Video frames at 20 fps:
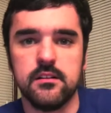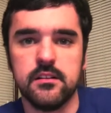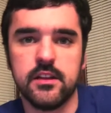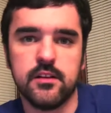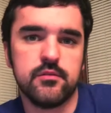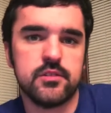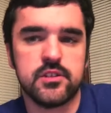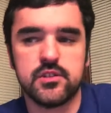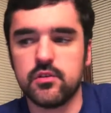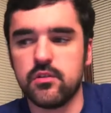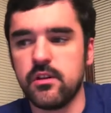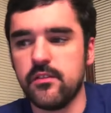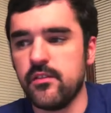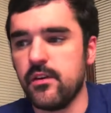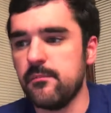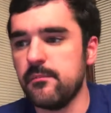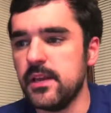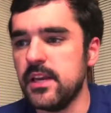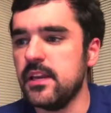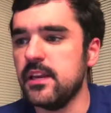there was sort of a
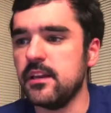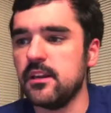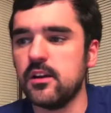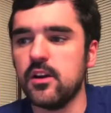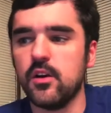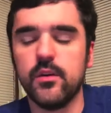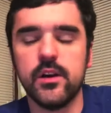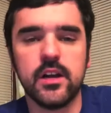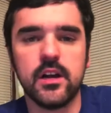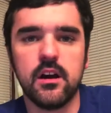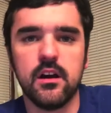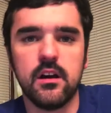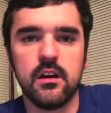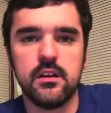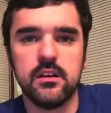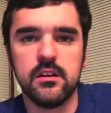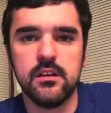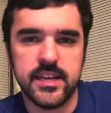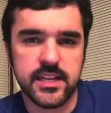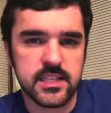meeting going
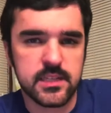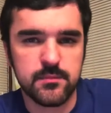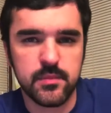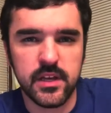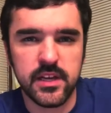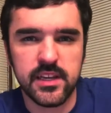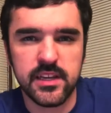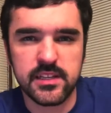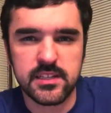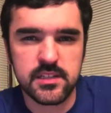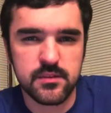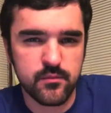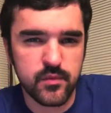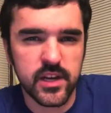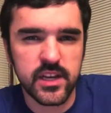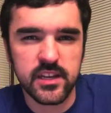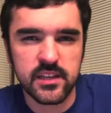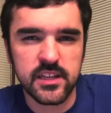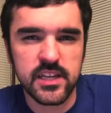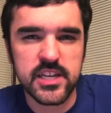on, explaining some
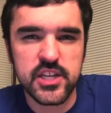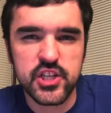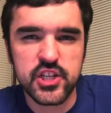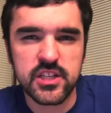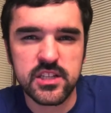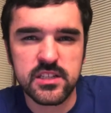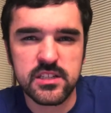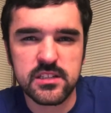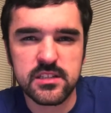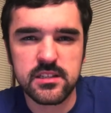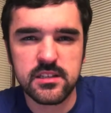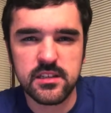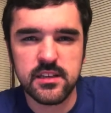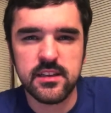regulations.